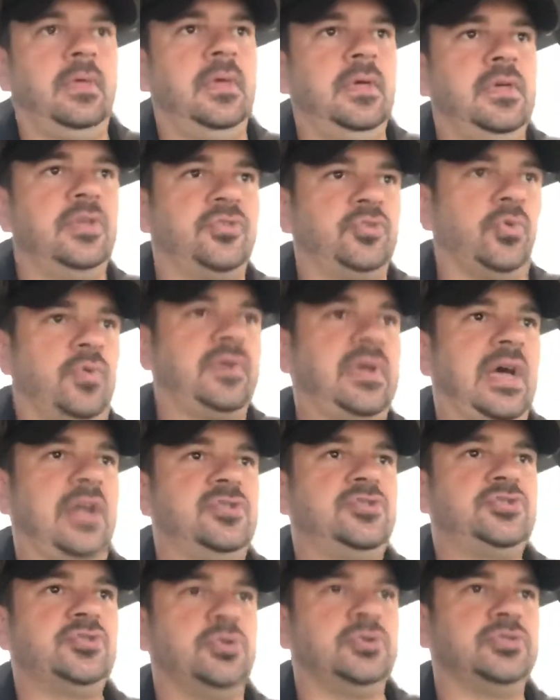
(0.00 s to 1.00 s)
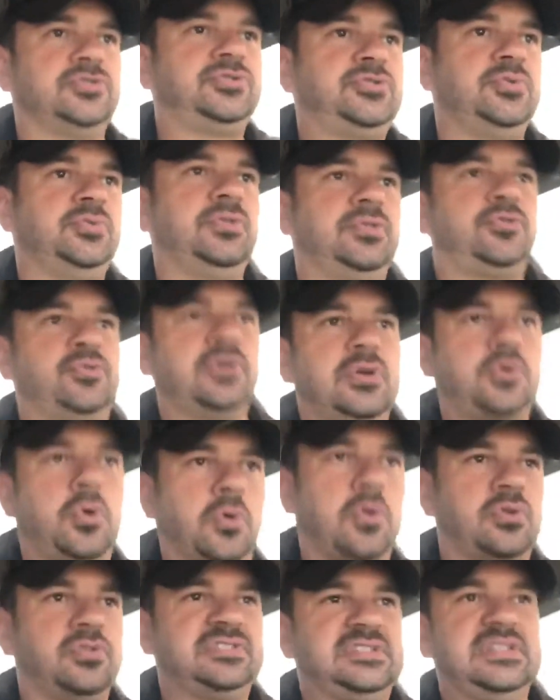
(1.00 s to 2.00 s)
So we got dual 2
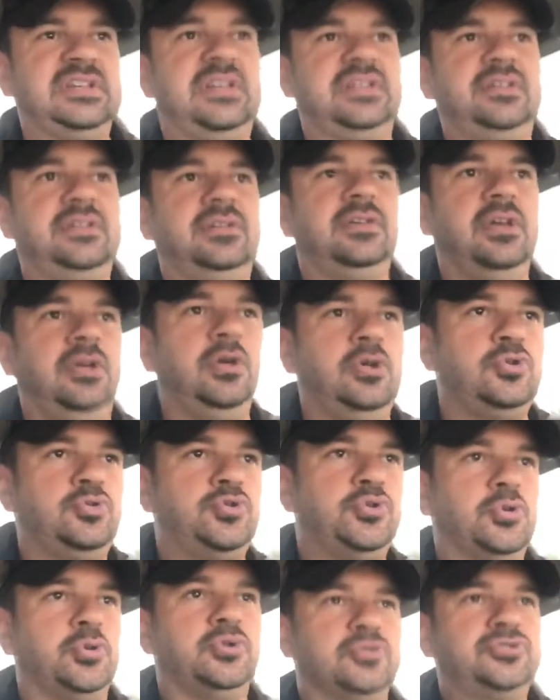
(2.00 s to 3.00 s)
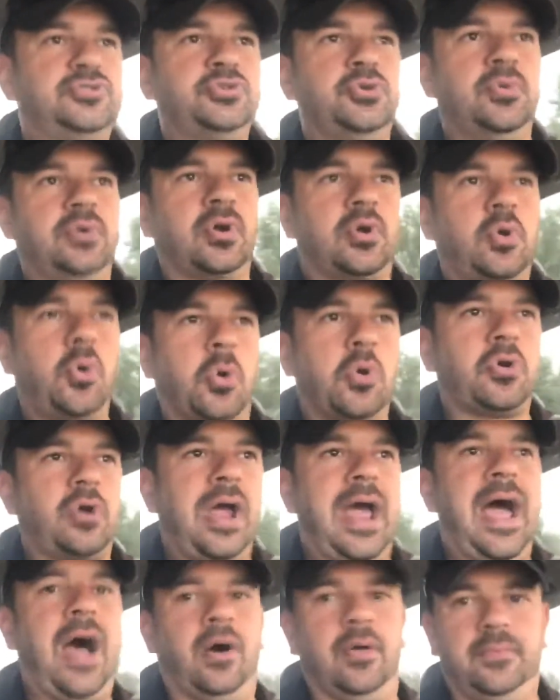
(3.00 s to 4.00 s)
3/4 in, dual 2 1/4
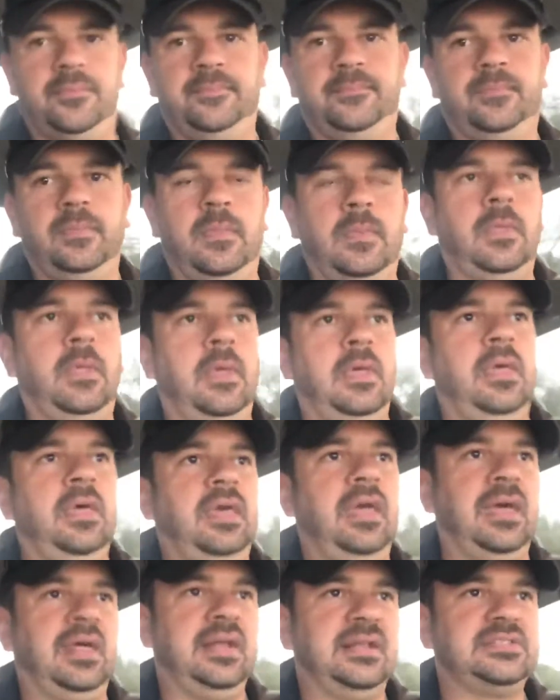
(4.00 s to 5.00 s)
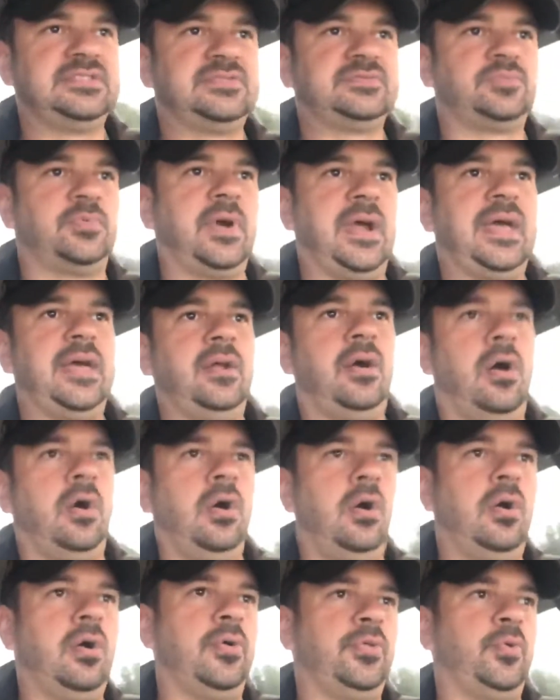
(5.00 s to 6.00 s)
out, and it's ran
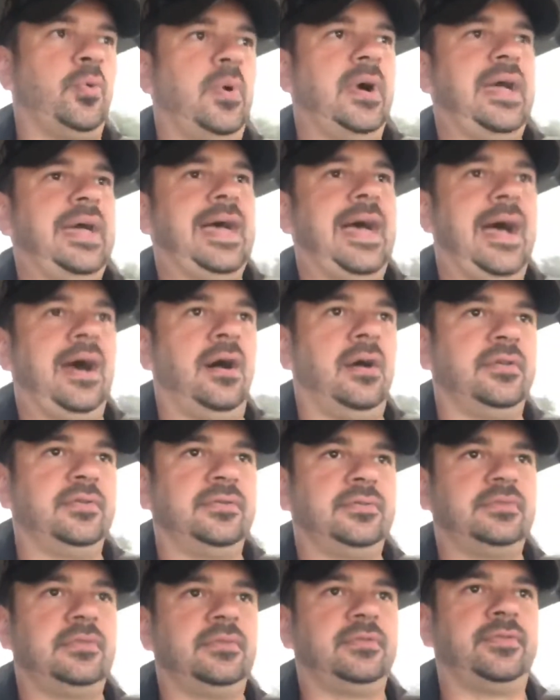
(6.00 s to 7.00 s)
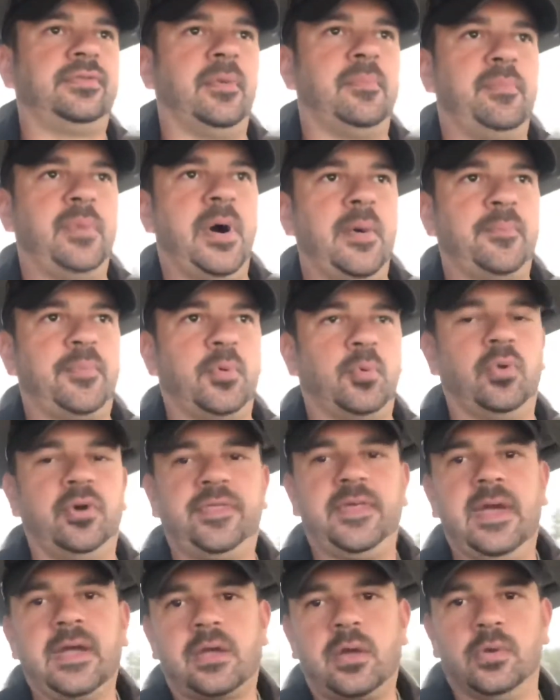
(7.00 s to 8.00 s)
all the way out the bumper
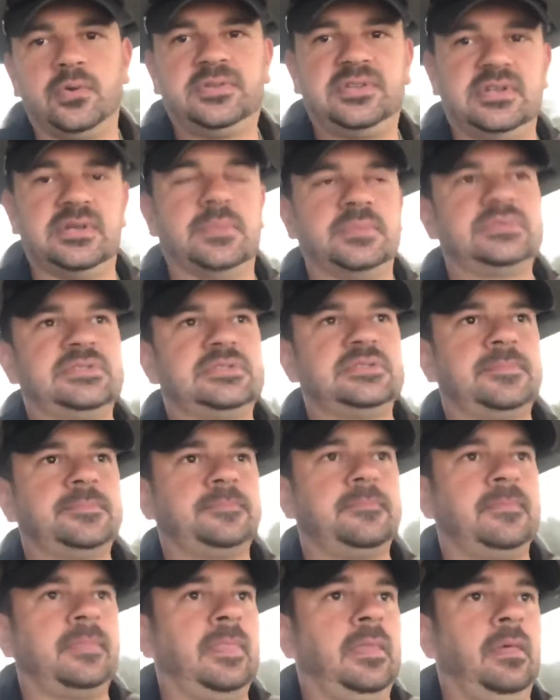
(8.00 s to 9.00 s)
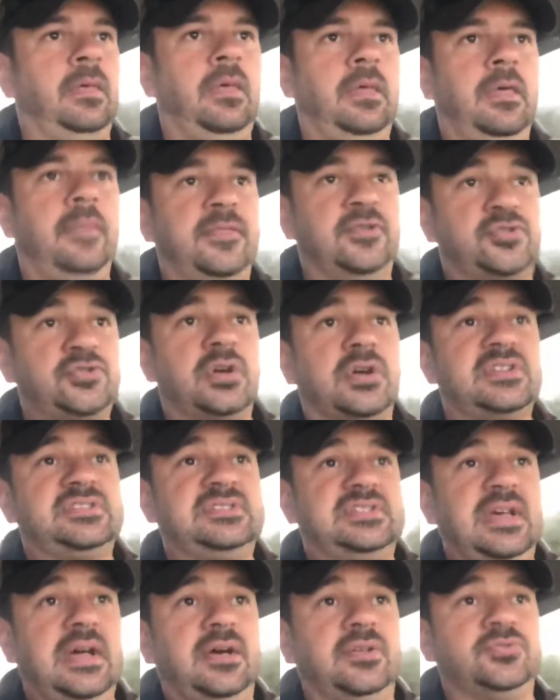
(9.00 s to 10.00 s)
with echo tips. The truck
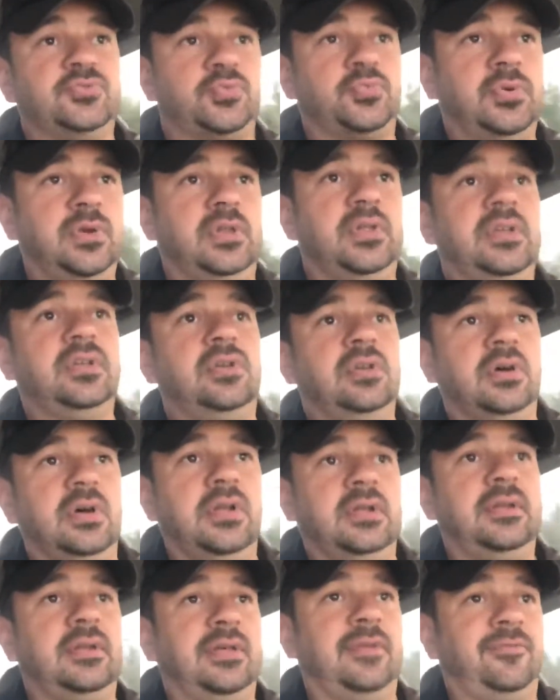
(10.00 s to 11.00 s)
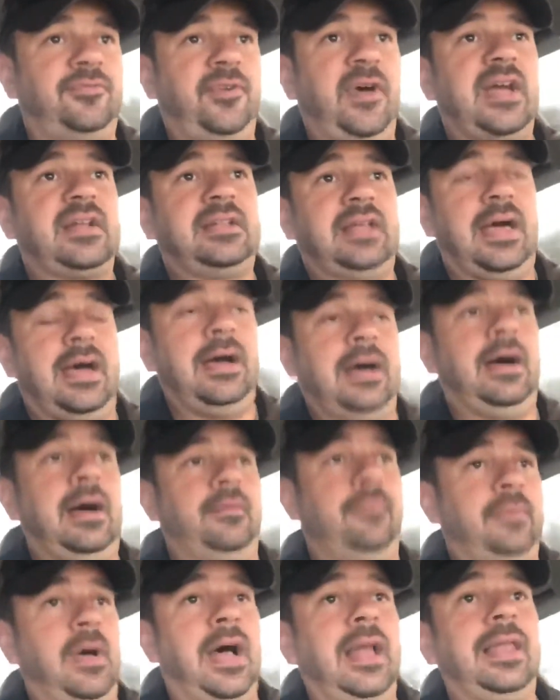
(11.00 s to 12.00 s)
sounds really good. In fact,
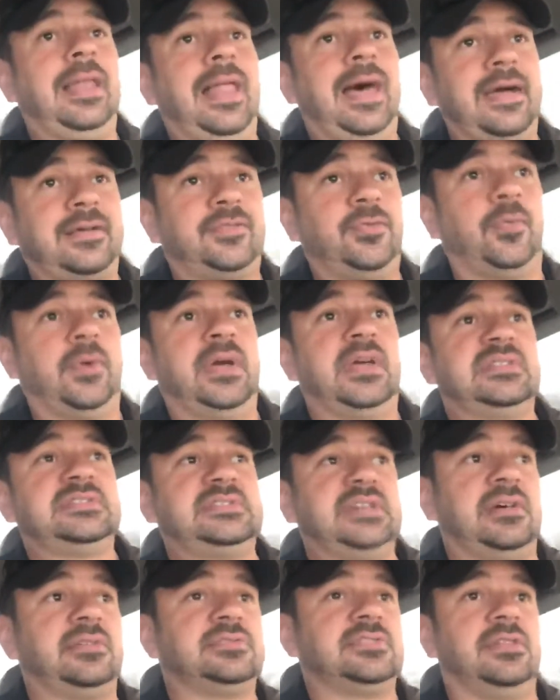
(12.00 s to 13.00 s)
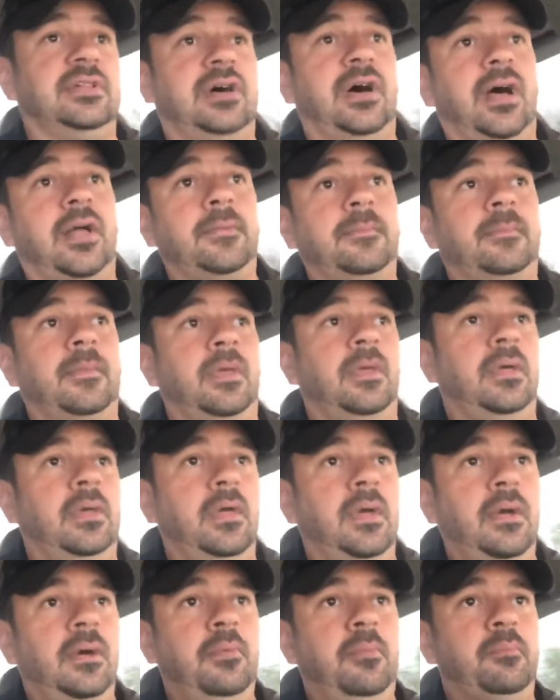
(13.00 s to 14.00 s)
I like the way it sounds a lot,
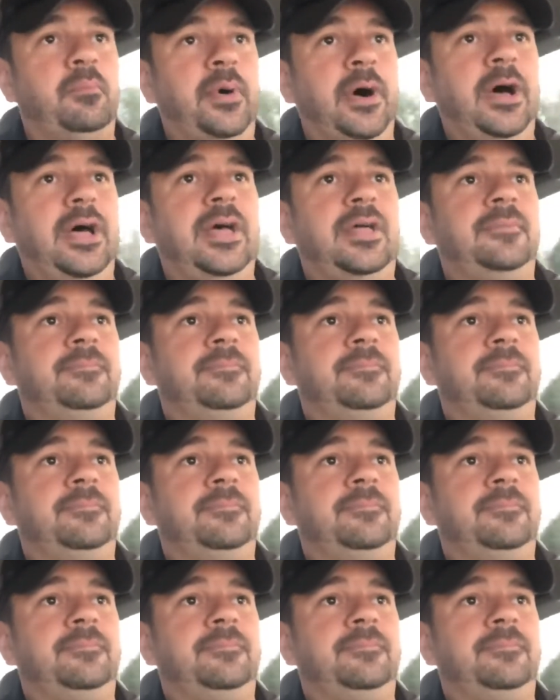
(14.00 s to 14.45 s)
but